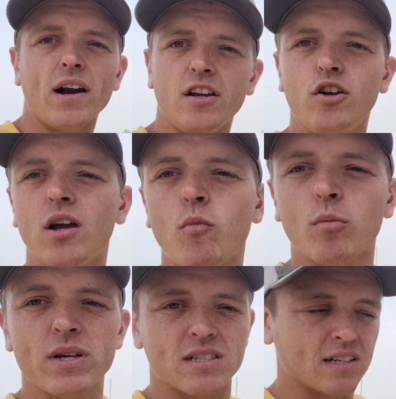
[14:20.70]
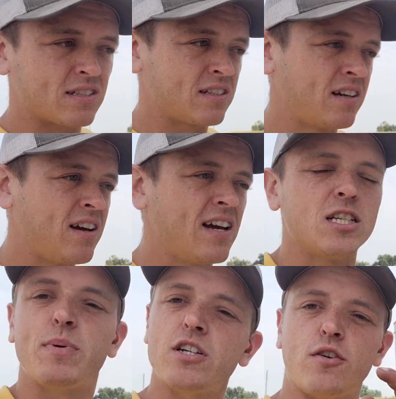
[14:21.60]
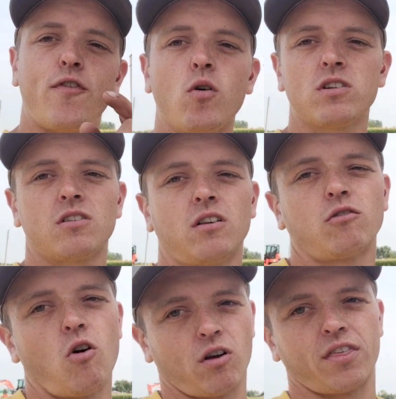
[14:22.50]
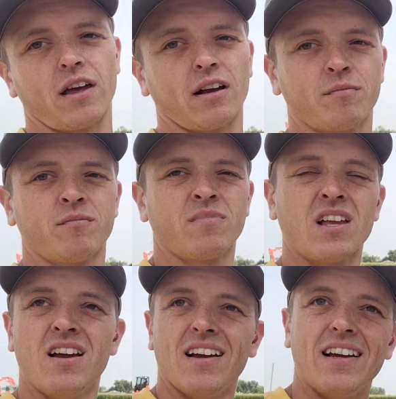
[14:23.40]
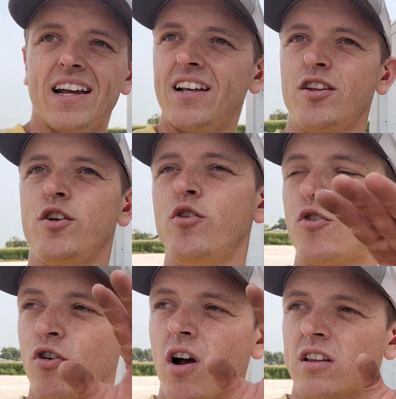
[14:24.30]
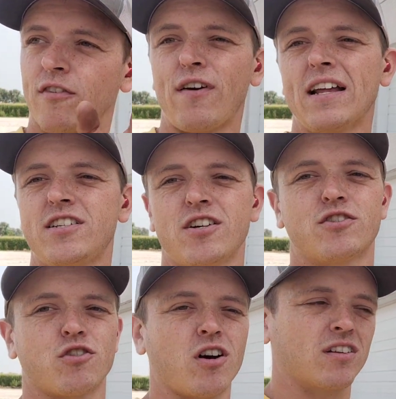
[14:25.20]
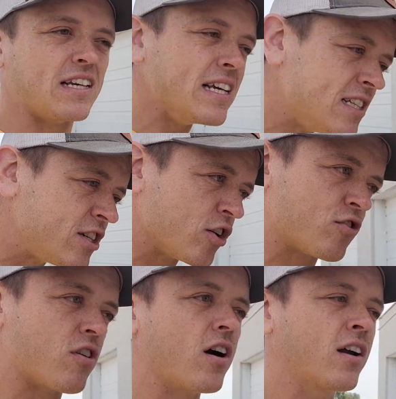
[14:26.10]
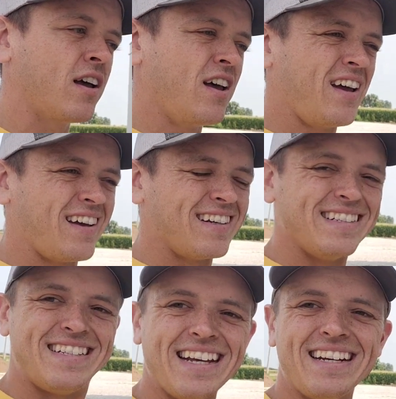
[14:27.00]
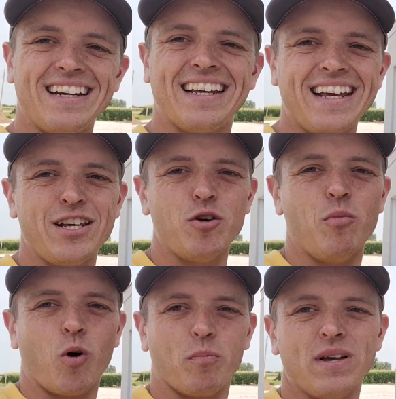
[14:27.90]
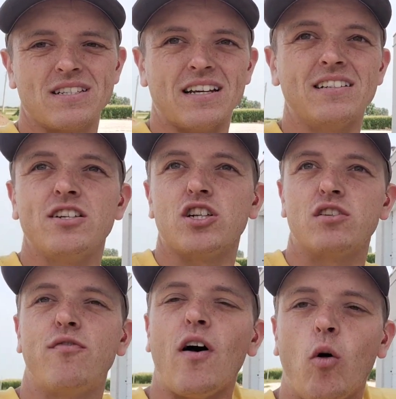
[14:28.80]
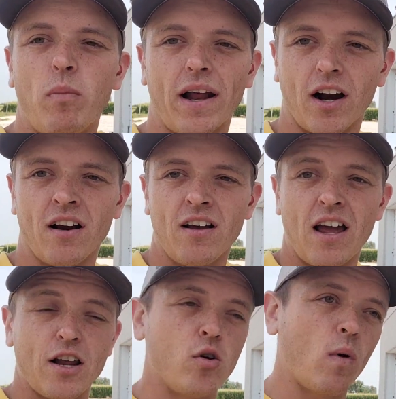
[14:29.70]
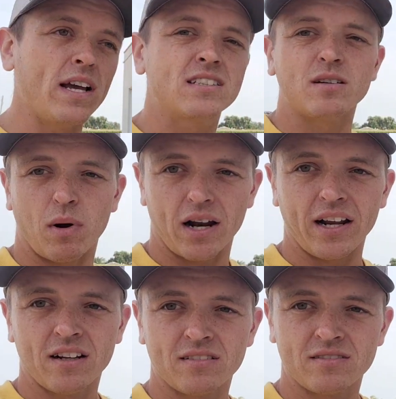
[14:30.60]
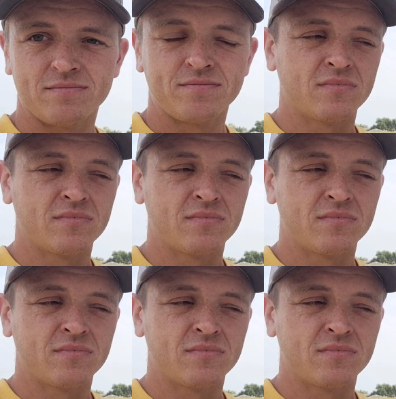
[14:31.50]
Why didn't you get more business? It's because you focused on the wrong thing. Getting the new truck, the fancier truck, the easier truck didn't get you more business. It just felt better. You wasted money.